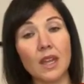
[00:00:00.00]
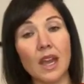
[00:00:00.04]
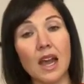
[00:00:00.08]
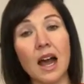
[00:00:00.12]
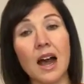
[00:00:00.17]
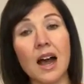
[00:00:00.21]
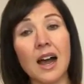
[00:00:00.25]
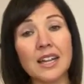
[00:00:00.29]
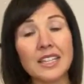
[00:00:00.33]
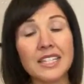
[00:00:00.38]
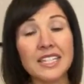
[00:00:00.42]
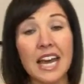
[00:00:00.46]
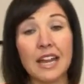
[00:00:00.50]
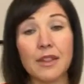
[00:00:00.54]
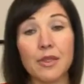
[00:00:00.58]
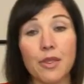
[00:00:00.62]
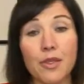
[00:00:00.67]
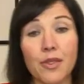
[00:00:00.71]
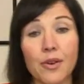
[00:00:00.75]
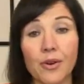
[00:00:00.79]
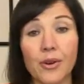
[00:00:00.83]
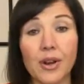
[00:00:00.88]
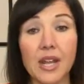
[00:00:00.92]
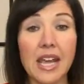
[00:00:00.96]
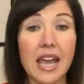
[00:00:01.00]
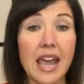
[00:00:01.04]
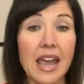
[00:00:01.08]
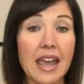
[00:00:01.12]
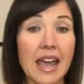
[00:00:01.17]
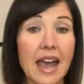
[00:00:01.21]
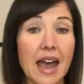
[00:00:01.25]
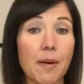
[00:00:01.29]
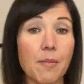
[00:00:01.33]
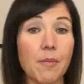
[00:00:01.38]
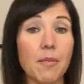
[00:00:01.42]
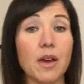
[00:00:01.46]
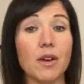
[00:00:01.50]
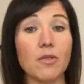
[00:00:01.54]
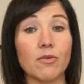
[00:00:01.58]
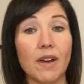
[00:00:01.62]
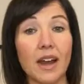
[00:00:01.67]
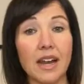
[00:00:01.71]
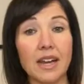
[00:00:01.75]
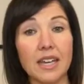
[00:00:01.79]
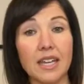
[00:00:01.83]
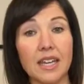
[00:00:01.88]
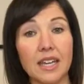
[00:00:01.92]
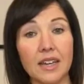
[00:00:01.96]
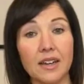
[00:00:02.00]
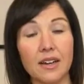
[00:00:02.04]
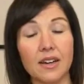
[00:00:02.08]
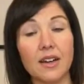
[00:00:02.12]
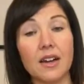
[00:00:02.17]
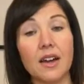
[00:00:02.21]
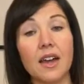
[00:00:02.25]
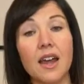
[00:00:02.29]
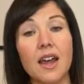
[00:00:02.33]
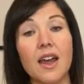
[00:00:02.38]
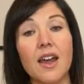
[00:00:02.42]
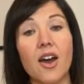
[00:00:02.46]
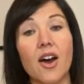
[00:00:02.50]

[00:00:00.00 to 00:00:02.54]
uh, 10.30 a.m. right here